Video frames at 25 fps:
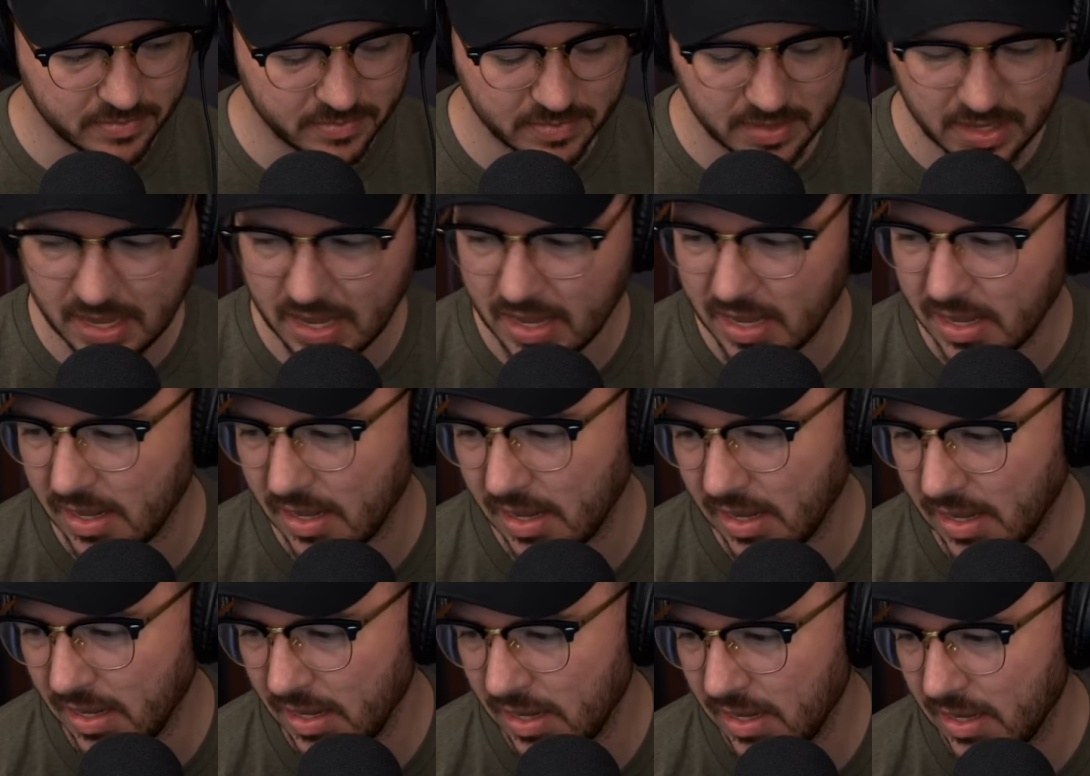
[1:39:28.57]

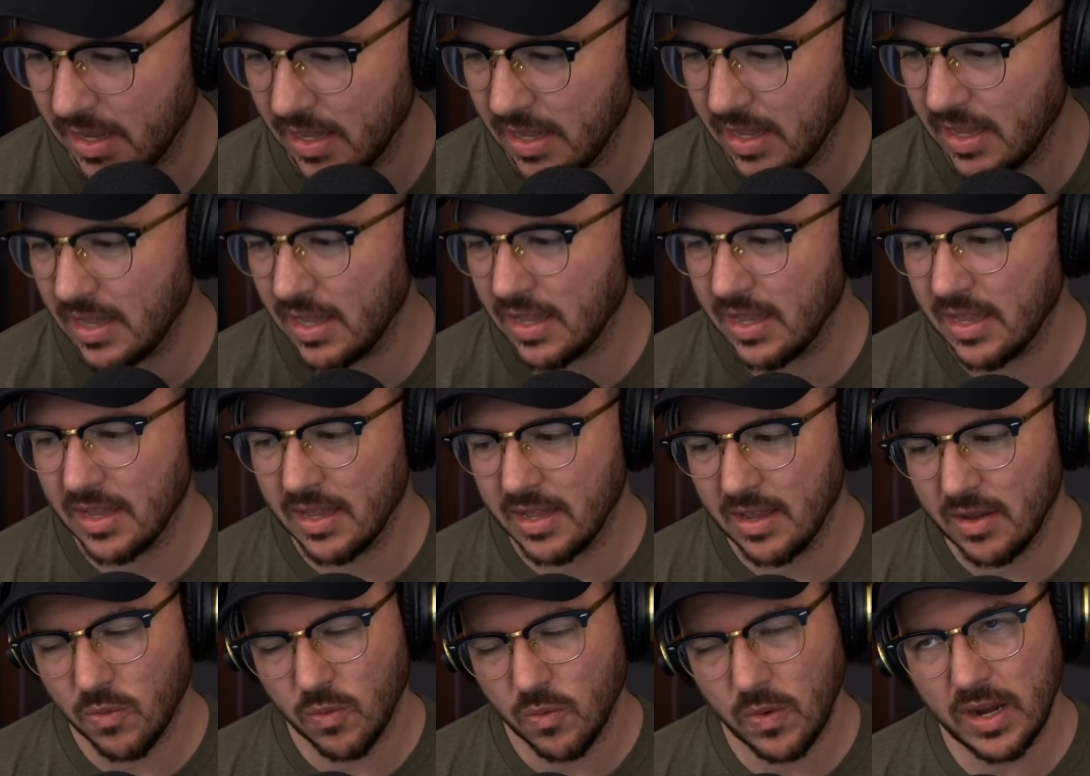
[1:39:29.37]
yeah,
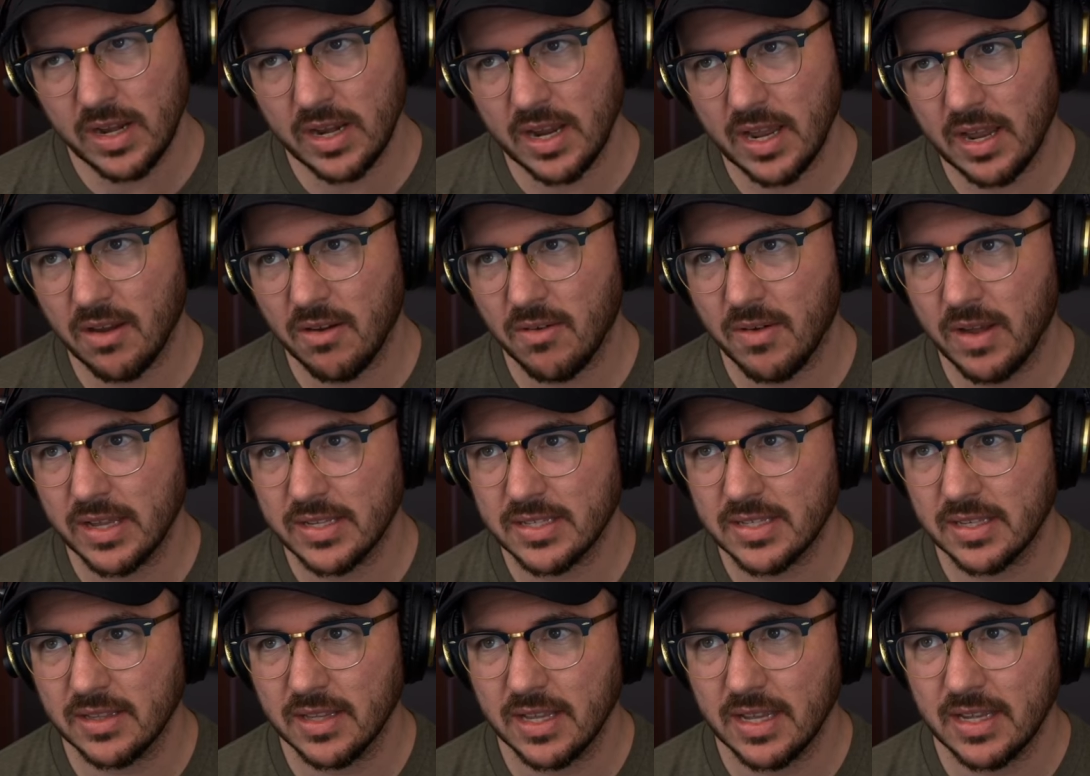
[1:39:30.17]
right now,
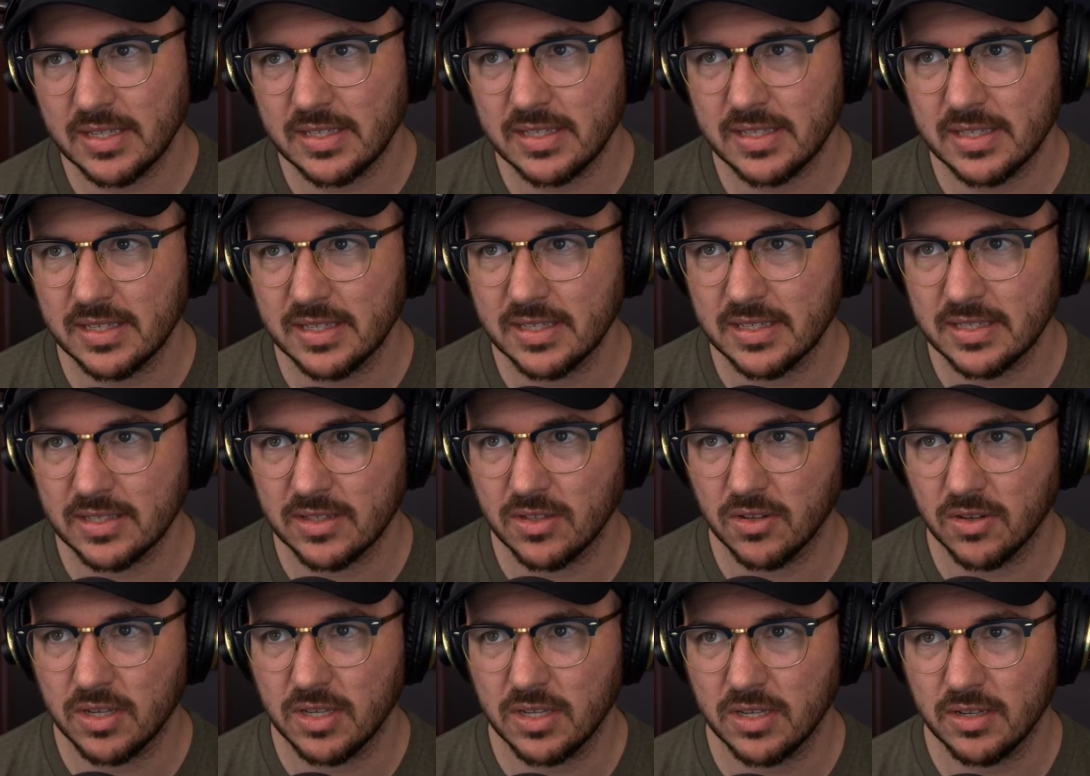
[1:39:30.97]
SLS is
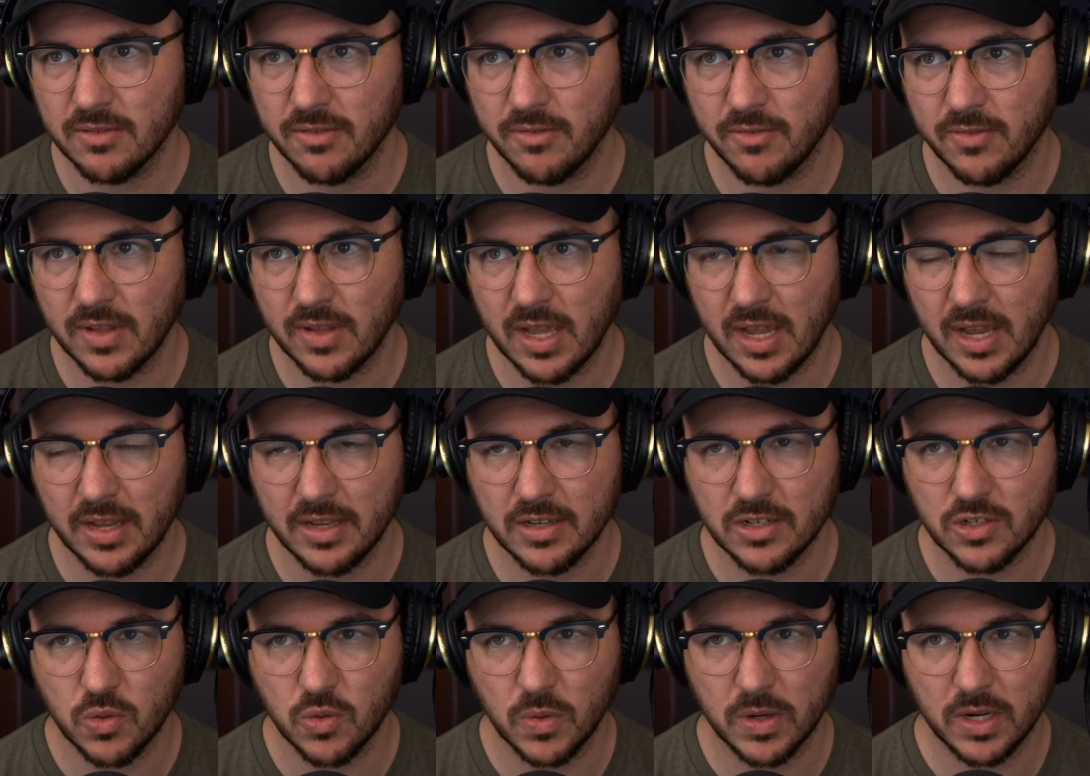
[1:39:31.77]
looking to fly
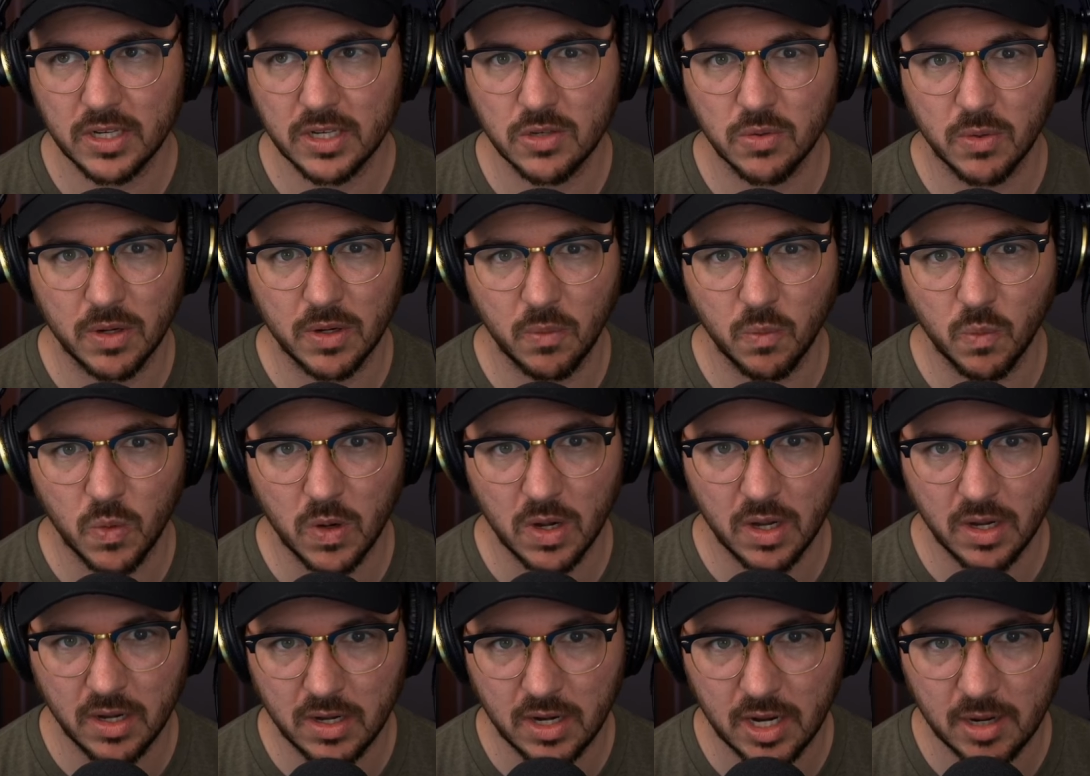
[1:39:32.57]
in 2021.